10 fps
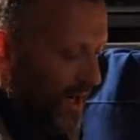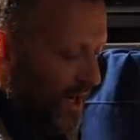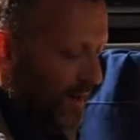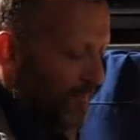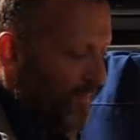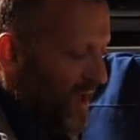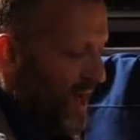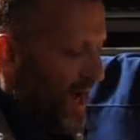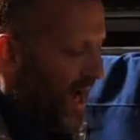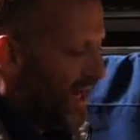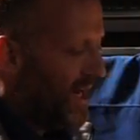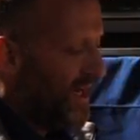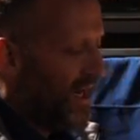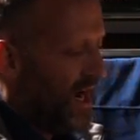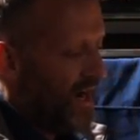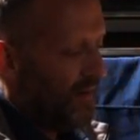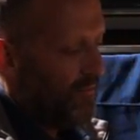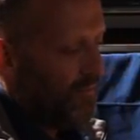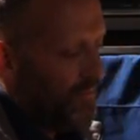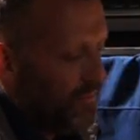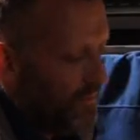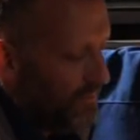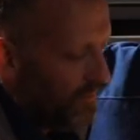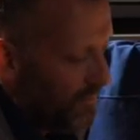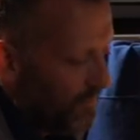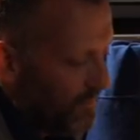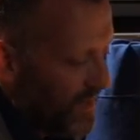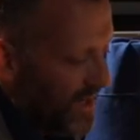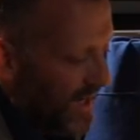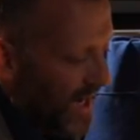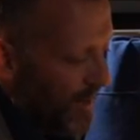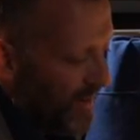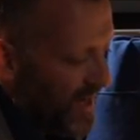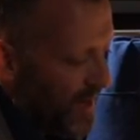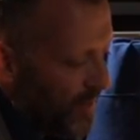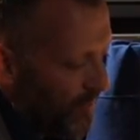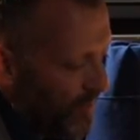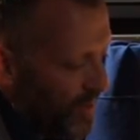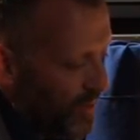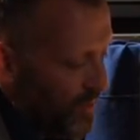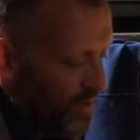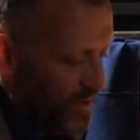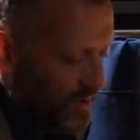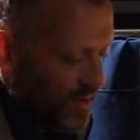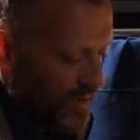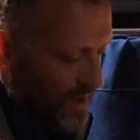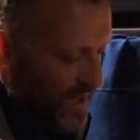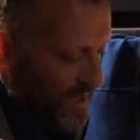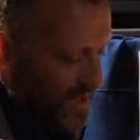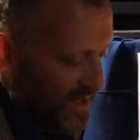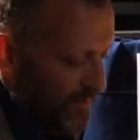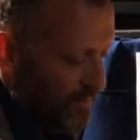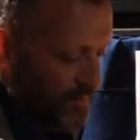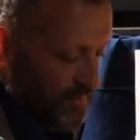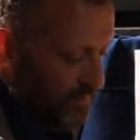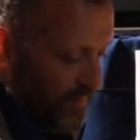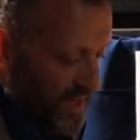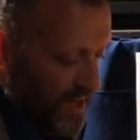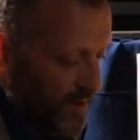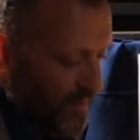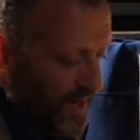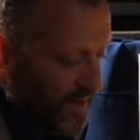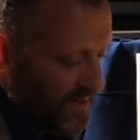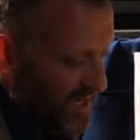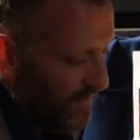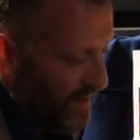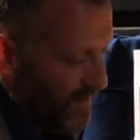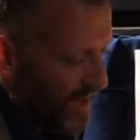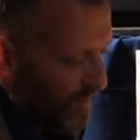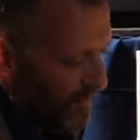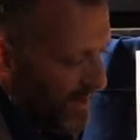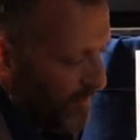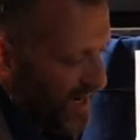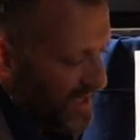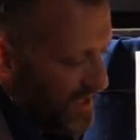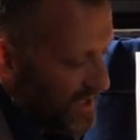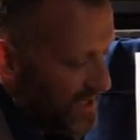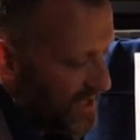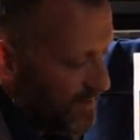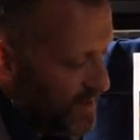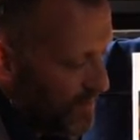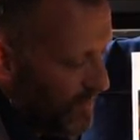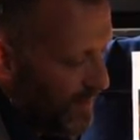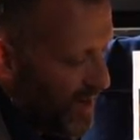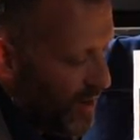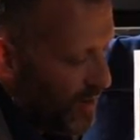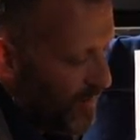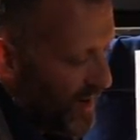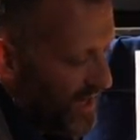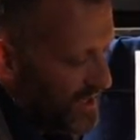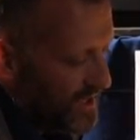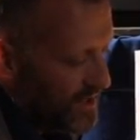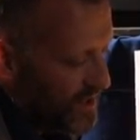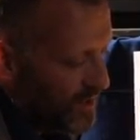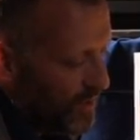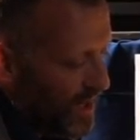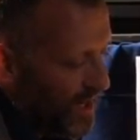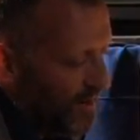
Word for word: Um, and I, I really carry that through into, you know, my definitely my acrylic painting and to some degree my oil painting too.